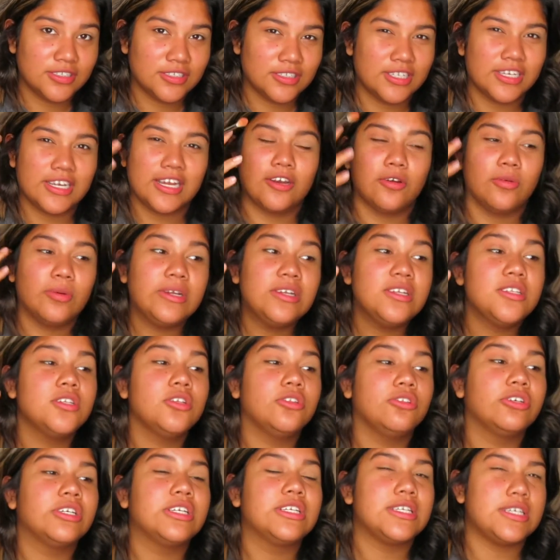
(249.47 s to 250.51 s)
like I don't want it to
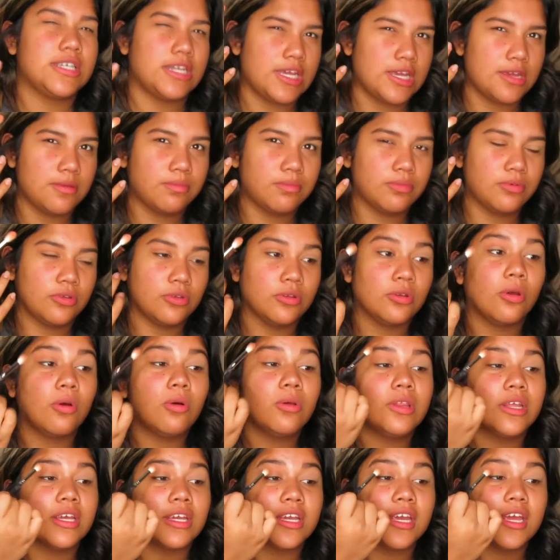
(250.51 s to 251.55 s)
look deep, you know,
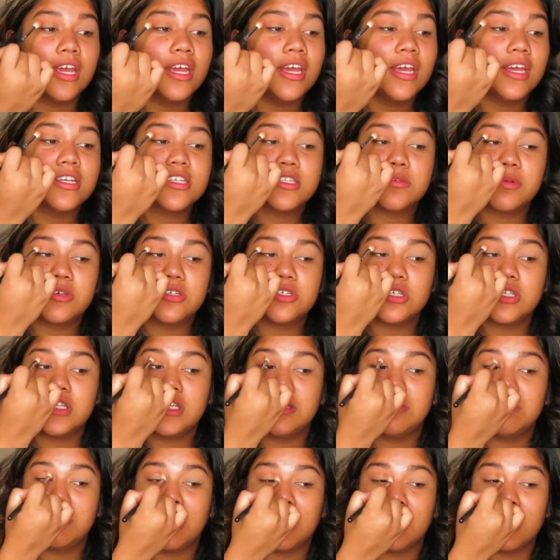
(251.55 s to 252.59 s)
like
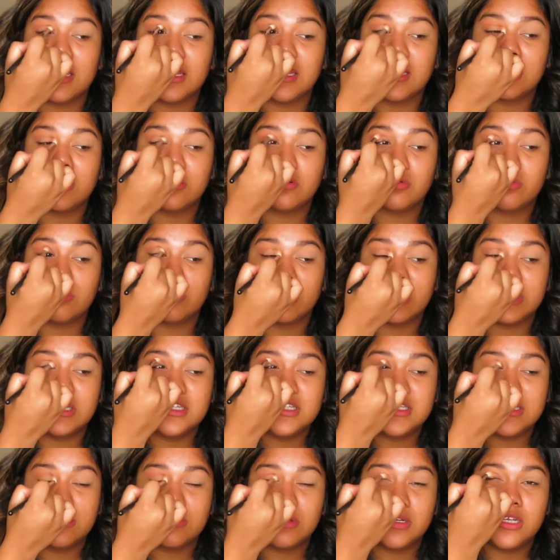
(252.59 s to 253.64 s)
especially my
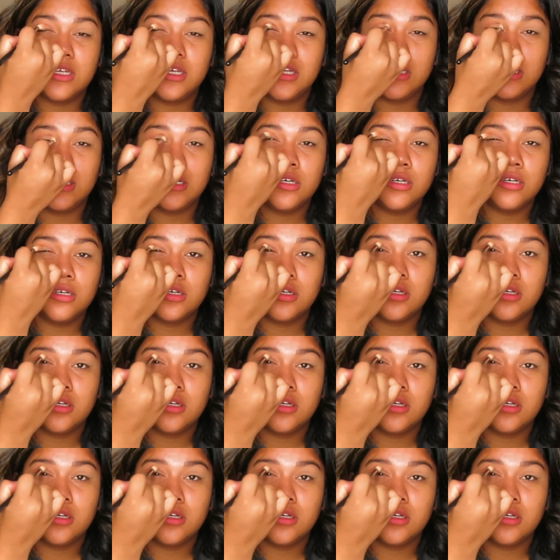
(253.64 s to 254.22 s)
crease right here.